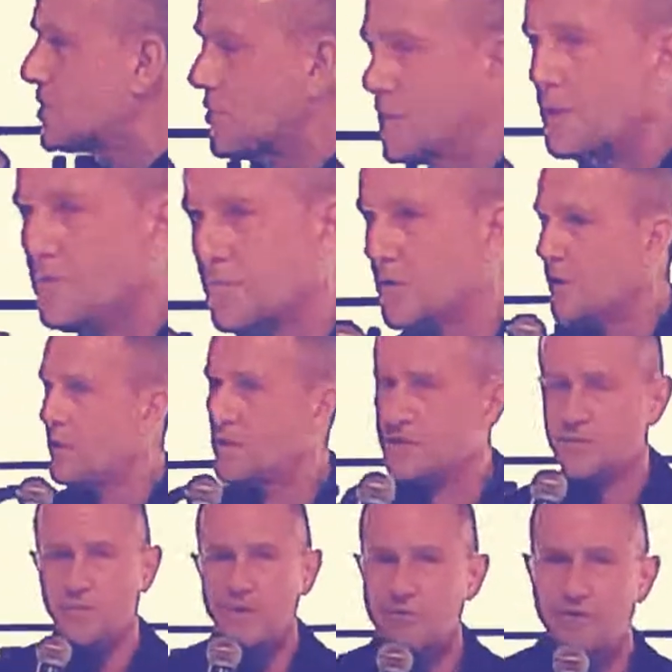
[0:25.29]
been doing it for the
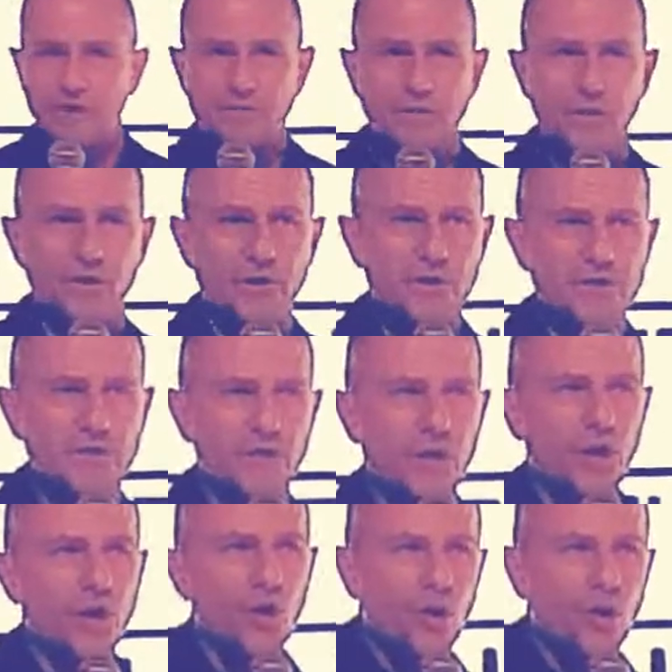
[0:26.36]
last 25 years,